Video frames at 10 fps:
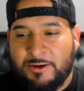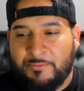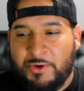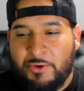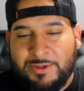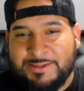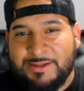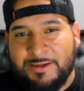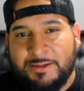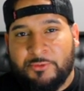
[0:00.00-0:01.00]
They're only
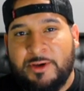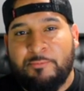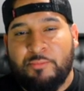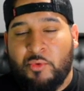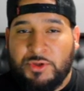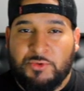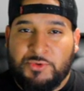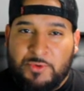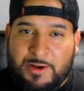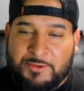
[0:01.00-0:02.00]
sending 3, but when you
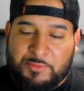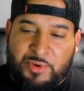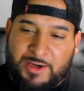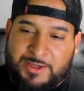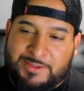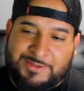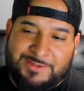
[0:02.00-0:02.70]
do get out the pocket,